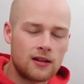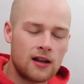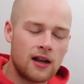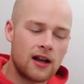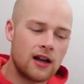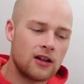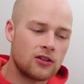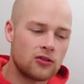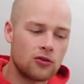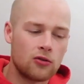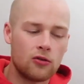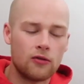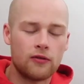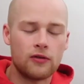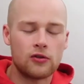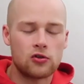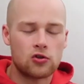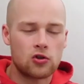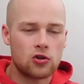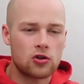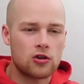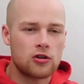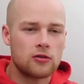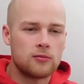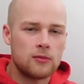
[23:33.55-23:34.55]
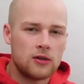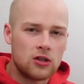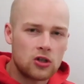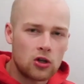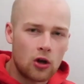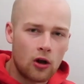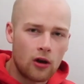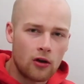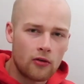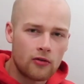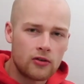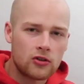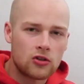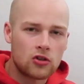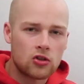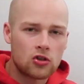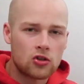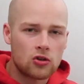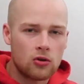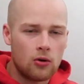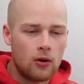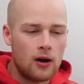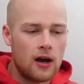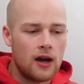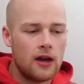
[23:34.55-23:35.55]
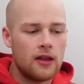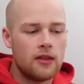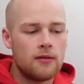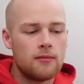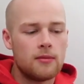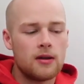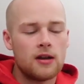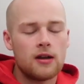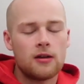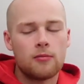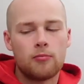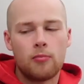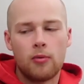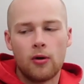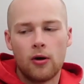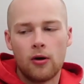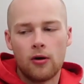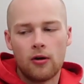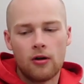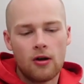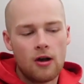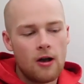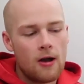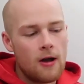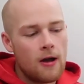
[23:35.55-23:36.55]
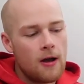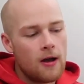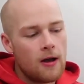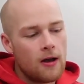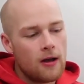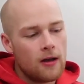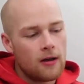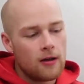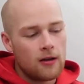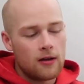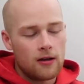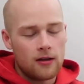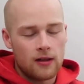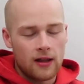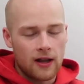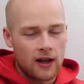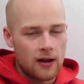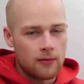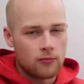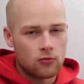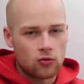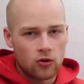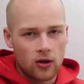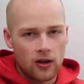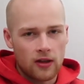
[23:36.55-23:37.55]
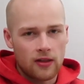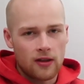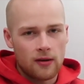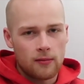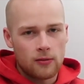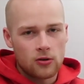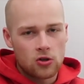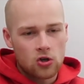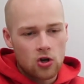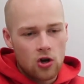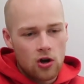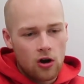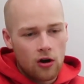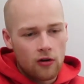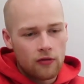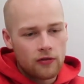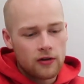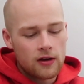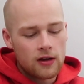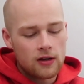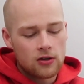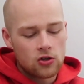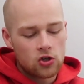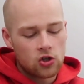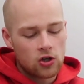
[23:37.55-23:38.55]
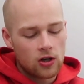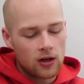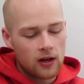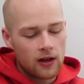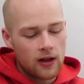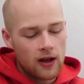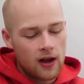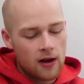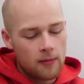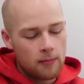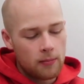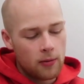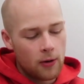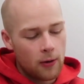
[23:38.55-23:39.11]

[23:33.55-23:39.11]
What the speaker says: Like, I don't know if it's just because my tolerance is so high at the minute, but like, I'm drinking that much coffee and shit like that.